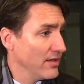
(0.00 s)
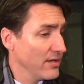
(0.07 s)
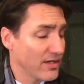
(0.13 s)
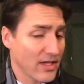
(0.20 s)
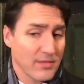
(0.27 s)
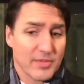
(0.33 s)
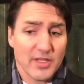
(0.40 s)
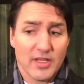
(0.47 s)
You
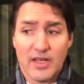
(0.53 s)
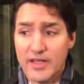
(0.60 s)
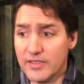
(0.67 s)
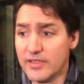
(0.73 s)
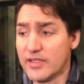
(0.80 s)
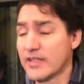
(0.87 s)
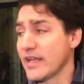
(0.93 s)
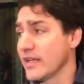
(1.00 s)
can't be lying
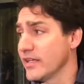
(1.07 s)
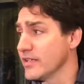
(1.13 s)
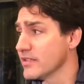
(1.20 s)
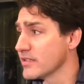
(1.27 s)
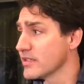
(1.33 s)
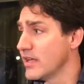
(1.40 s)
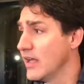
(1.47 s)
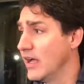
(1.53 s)
to
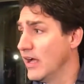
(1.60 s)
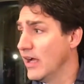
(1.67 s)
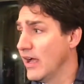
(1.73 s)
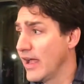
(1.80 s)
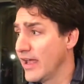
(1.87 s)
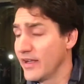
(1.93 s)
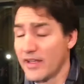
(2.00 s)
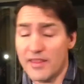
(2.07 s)
Canadians.
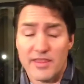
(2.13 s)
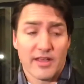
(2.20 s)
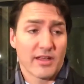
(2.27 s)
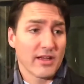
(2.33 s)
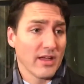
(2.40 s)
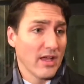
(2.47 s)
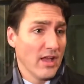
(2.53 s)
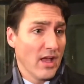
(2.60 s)
And I
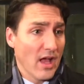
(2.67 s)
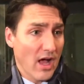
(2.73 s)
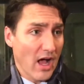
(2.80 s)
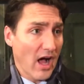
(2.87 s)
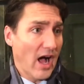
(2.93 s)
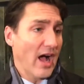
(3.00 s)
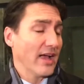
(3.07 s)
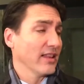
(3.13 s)
think
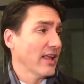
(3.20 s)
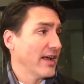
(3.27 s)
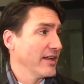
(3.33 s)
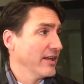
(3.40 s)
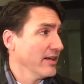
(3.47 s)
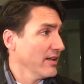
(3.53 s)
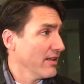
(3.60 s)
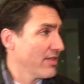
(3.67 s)

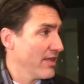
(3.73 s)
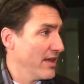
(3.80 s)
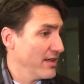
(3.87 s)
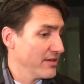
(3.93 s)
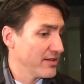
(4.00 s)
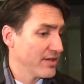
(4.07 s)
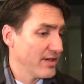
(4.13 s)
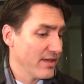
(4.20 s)
highlighting
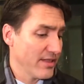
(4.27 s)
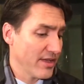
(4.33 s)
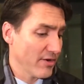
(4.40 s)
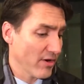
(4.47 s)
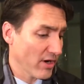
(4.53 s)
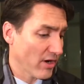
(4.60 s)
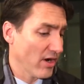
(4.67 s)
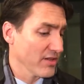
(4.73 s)
that
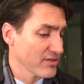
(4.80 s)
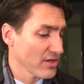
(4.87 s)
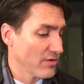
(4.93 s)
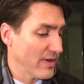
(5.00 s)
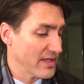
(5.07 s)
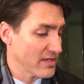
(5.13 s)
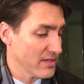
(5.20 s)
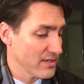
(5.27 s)
there are
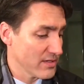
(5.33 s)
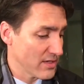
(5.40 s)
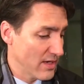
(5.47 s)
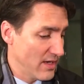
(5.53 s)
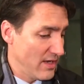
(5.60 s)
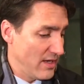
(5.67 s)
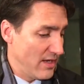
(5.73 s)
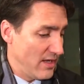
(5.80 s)
consequences
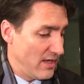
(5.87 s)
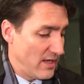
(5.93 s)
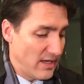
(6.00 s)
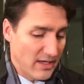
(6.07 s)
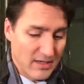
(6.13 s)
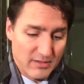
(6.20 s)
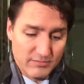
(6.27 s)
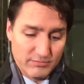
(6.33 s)

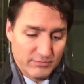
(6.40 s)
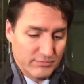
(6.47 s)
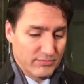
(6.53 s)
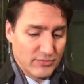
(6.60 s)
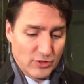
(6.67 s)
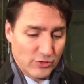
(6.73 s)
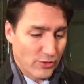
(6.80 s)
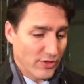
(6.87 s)

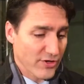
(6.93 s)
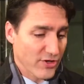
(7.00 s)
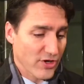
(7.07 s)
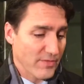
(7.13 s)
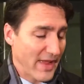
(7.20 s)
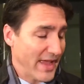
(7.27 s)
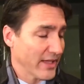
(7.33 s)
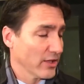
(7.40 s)
in short
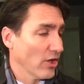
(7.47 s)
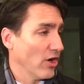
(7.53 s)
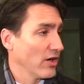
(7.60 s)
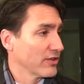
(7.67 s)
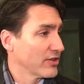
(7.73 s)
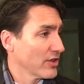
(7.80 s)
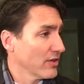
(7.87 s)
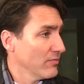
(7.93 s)
term and
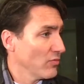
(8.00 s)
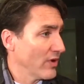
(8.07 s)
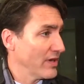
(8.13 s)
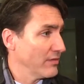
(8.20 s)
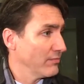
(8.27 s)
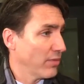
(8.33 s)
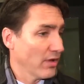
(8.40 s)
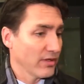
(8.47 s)
long term
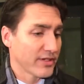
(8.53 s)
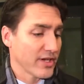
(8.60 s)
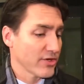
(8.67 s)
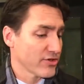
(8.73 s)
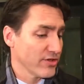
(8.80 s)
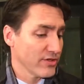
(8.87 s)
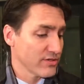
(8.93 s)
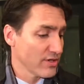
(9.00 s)
when
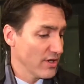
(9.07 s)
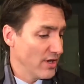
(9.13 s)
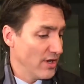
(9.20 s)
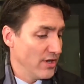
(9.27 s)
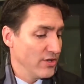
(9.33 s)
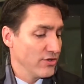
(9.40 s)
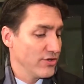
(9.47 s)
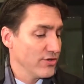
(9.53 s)
politicians
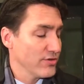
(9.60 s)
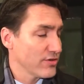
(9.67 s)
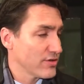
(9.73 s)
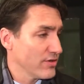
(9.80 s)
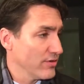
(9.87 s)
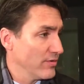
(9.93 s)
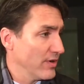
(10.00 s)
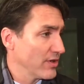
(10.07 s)
choose
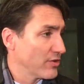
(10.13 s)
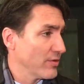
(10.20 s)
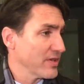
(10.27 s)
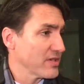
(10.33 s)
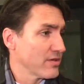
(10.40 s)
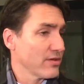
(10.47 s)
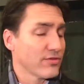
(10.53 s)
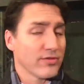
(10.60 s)
to
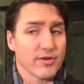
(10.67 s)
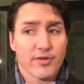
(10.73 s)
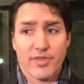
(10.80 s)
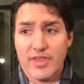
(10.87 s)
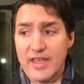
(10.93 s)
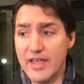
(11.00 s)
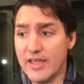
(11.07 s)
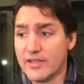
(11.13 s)
twist the
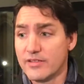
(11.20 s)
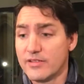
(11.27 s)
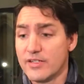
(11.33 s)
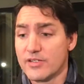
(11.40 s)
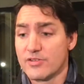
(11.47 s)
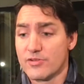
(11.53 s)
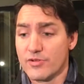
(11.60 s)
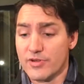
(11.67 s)
truth and
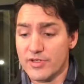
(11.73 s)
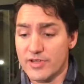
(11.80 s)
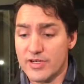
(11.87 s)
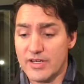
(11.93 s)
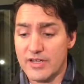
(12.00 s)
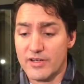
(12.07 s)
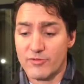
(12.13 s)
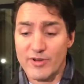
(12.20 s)

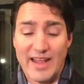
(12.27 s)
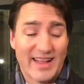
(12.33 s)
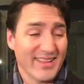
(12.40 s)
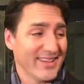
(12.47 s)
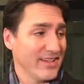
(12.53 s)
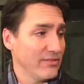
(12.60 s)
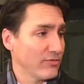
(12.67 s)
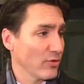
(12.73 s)
distort
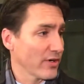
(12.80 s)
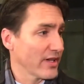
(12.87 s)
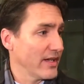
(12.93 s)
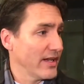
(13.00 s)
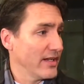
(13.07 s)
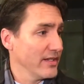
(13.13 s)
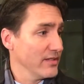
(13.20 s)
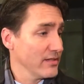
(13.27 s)
reality for
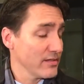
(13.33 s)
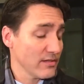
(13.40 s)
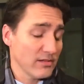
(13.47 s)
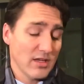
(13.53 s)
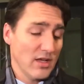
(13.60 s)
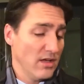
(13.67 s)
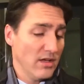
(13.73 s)
Canadians.